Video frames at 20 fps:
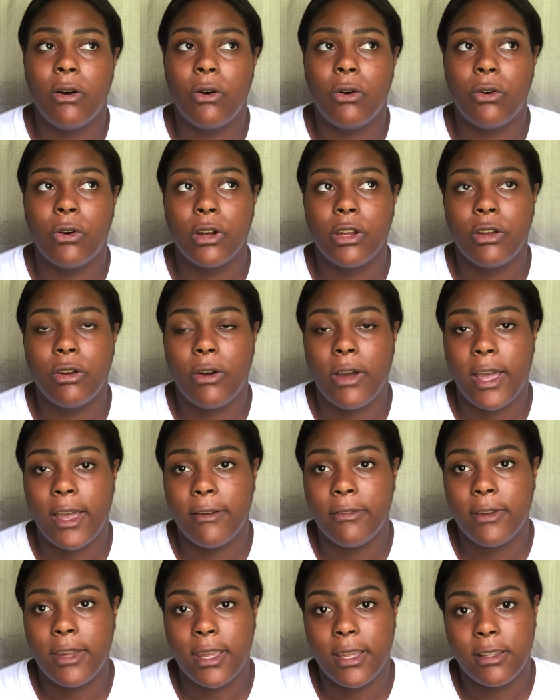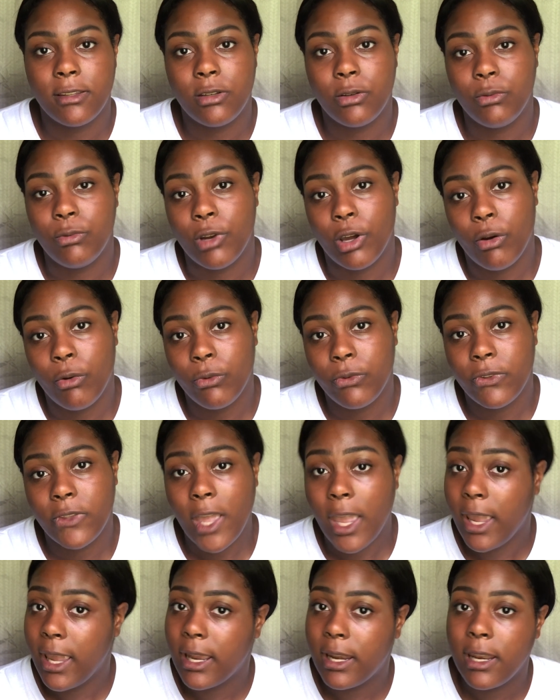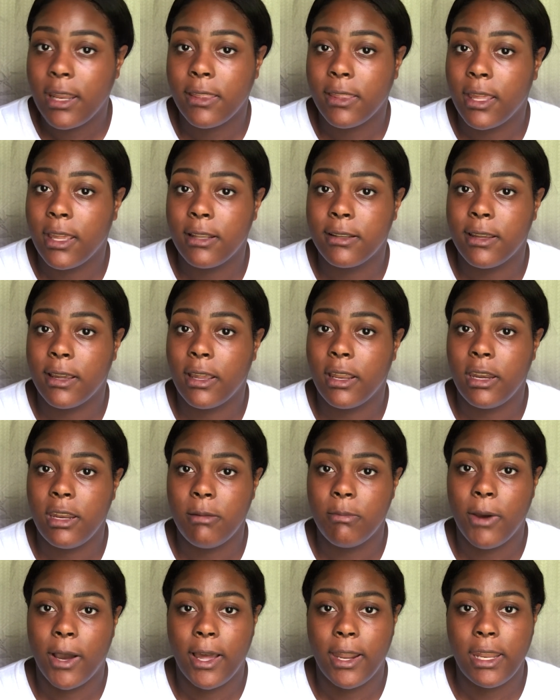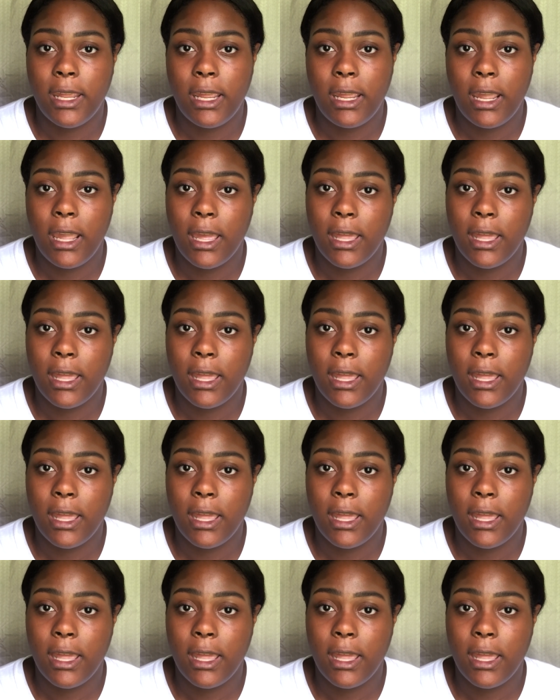Or you'll have kids who don't say anything to anybody